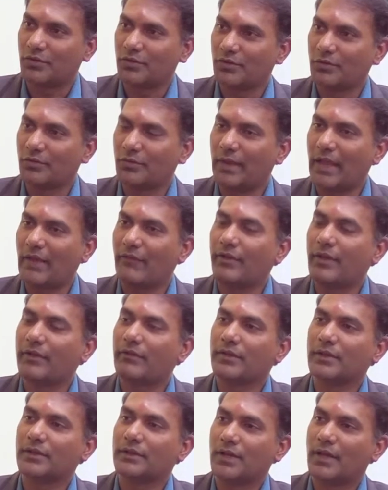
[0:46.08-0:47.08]
know,
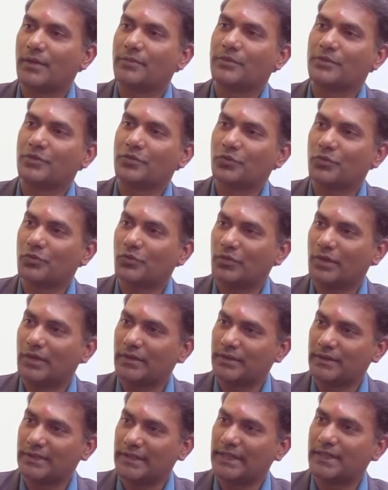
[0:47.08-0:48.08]
everyone comes to a
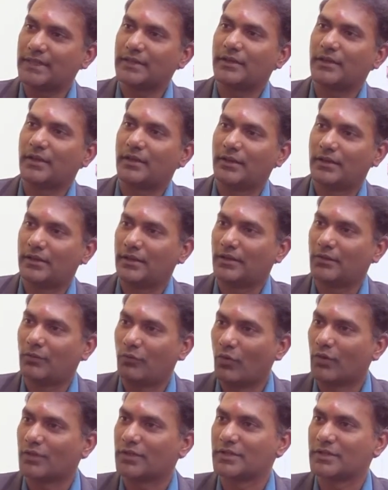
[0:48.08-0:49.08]
theater and
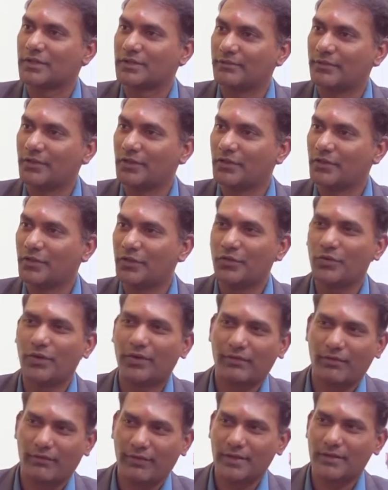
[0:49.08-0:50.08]
watch? Did you
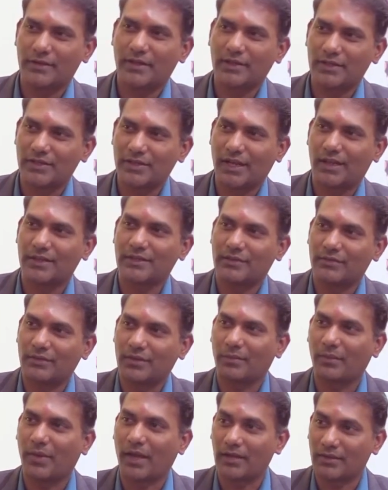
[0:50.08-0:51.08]
ever face any challenges with
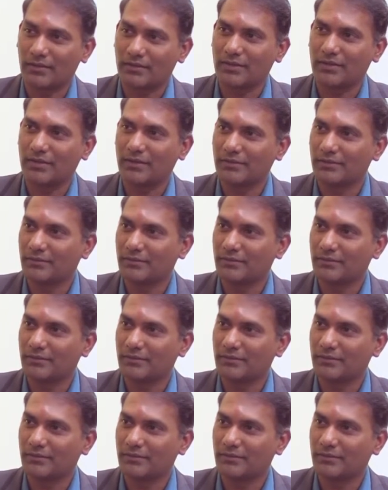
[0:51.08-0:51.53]
the piracy?